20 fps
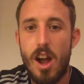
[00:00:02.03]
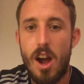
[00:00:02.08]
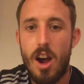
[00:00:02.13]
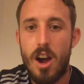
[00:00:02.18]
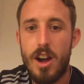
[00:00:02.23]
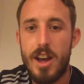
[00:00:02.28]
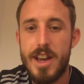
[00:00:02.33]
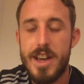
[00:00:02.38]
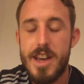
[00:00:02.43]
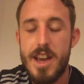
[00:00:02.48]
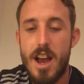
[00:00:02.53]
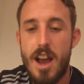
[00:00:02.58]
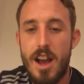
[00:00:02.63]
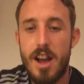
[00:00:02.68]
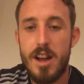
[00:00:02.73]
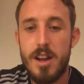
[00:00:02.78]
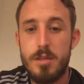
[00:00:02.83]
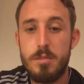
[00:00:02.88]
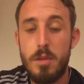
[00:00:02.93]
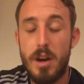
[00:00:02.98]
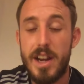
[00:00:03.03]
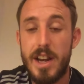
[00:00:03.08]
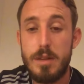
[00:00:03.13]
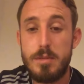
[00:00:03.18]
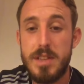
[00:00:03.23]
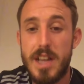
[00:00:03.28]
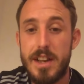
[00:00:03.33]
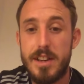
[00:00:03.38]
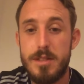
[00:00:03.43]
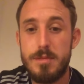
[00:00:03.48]
Hi, my
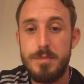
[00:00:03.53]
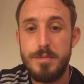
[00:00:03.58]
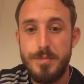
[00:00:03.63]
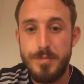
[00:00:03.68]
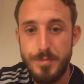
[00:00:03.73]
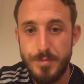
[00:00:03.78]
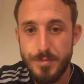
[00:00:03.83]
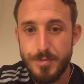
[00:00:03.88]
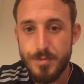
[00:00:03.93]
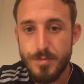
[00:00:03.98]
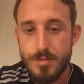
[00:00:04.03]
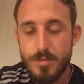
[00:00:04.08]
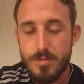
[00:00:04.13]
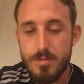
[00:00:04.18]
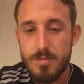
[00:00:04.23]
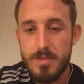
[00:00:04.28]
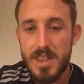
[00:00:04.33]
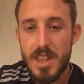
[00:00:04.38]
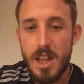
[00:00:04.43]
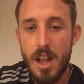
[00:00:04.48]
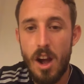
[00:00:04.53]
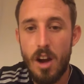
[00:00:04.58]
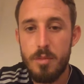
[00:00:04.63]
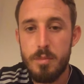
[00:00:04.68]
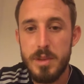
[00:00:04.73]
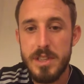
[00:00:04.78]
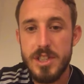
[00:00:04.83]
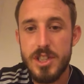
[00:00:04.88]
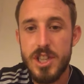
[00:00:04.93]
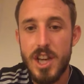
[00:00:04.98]
name's Adam.
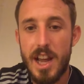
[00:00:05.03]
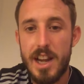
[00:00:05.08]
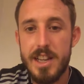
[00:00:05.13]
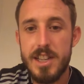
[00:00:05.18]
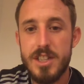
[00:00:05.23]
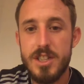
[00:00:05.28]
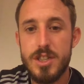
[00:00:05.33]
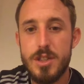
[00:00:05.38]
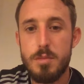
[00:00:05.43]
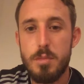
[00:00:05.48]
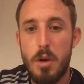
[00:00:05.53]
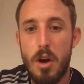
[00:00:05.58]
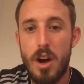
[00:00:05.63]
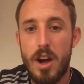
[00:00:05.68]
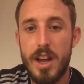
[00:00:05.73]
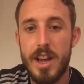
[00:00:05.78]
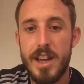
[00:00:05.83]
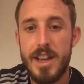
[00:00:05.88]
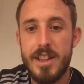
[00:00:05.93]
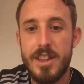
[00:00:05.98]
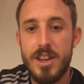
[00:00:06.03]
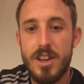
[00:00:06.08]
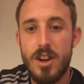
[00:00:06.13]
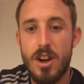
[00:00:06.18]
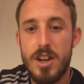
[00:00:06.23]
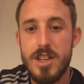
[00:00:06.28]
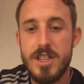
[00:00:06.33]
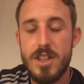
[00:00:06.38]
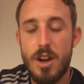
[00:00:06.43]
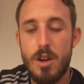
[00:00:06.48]
I've been challenged by the
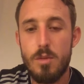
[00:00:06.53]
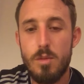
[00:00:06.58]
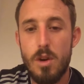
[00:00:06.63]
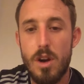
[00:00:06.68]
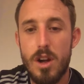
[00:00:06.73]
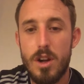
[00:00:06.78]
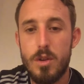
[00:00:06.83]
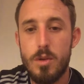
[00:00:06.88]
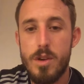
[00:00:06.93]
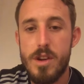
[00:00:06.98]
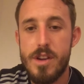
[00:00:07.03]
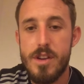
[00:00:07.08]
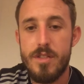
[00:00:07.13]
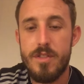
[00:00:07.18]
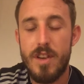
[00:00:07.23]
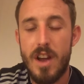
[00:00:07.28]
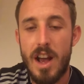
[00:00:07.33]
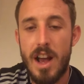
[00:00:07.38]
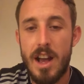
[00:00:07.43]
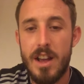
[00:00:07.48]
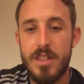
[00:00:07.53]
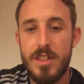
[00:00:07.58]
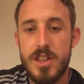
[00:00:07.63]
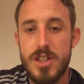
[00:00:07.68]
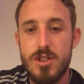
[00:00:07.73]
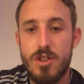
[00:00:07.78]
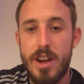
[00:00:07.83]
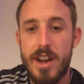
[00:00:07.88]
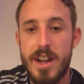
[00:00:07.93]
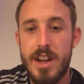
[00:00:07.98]
guys that I work with at the
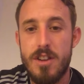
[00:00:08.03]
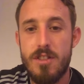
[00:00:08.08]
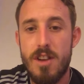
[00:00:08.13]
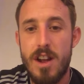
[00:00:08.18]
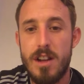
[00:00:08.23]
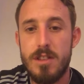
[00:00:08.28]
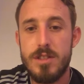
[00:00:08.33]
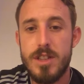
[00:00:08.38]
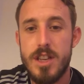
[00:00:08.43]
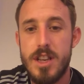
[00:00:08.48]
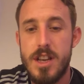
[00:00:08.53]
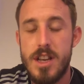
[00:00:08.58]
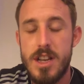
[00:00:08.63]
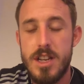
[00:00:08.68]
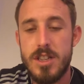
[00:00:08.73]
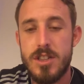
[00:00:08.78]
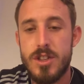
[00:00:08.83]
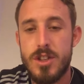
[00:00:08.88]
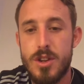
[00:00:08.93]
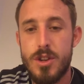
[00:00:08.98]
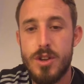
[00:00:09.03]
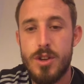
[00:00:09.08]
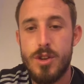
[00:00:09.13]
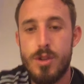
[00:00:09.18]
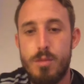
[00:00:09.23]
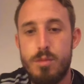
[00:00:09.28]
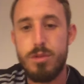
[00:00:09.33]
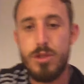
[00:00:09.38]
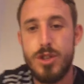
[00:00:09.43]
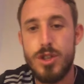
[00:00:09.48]
training ground
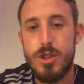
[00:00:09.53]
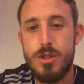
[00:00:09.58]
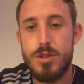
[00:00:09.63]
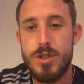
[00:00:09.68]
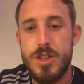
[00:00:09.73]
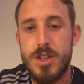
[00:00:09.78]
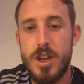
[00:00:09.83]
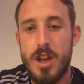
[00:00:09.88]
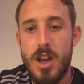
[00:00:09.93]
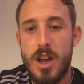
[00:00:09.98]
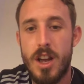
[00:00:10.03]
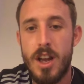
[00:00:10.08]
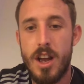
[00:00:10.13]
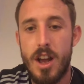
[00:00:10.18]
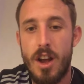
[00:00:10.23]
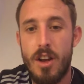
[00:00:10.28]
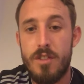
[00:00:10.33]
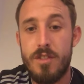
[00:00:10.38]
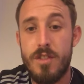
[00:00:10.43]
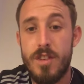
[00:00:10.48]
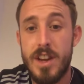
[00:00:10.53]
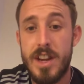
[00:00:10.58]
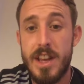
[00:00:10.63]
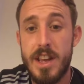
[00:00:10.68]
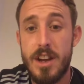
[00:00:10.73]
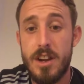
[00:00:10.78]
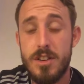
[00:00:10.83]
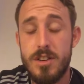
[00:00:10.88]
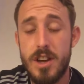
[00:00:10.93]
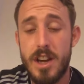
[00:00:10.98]
to produce a
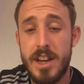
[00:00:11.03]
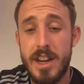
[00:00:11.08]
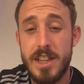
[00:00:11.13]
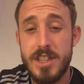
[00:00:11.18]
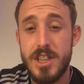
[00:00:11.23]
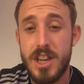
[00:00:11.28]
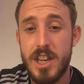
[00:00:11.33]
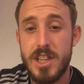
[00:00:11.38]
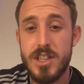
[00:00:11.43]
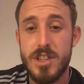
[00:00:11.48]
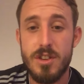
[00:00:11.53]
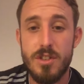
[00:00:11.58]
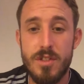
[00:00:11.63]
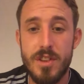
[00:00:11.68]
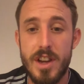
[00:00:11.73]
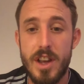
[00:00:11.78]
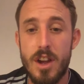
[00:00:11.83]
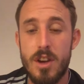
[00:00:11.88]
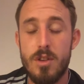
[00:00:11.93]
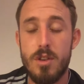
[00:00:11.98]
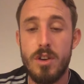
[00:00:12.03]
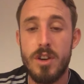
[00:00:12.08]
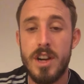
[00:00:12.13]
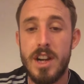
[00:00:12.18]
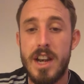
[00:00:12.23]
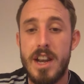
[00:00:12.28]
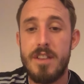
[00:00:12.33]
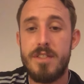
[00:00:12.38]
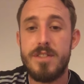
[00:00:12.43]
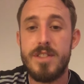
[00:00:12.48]
video, an educational video
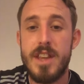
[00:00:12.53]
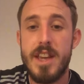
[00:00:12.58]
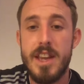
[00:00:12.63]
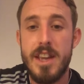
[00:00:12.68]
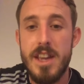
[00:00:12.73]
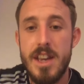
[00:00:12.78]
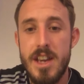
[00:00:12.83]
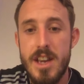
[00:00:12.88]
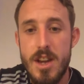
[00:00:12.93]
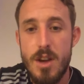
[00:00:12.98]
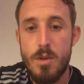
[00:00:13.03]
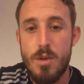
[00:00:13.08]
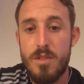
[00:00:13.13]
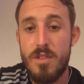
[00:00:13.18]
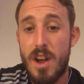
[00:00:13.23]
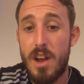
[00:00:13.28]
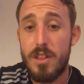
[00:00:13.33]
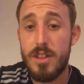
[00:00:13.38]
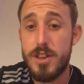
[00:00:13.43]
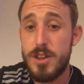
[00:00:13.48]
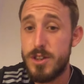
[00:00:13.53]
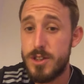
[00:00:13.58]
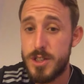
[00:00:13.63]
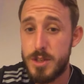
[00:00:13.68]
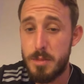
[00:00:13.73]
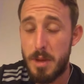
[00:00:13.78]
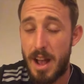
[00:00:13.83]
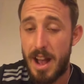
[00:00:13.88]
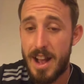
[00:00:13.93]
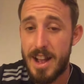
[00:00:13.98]
on lifting without the use
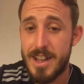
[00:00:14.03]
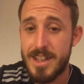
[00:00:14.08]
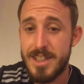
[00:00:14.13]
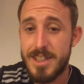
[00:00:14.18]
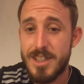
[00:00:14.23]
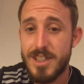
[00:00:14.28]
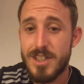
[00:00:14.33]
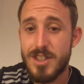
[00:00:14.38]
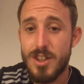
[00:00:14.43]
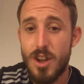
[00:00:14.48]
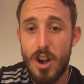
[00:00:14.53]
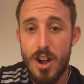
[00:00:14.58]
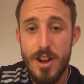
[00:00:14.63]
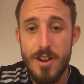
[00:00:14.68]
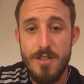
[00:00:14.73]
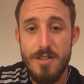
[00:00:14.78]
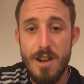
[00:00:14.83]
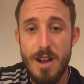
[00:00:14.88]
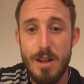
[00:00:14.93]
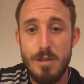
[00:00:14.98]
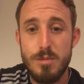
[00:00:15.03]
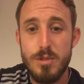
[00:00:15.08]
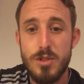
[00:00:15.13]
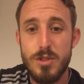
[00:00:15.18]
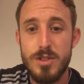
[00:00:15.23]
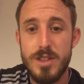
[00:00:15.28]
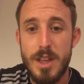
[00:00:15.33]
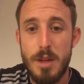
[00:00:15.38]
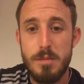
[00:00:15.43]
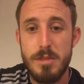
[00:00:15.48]
of my hands, diagrams
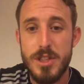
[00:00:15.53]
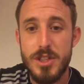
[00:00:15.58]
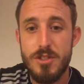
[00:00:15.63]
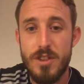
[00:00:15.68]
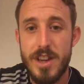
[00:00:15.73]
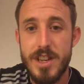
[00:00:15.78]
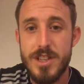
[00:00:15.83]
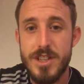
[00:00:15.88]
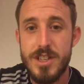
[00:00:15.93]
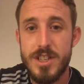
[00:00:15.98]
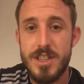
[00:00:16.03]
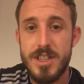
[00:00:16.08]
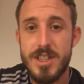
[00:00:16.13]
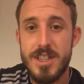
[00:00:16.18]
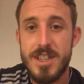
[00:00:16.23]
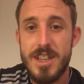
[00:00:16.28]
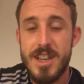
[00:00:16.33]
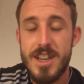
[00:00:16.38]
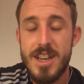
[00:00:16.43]
or demonstrations.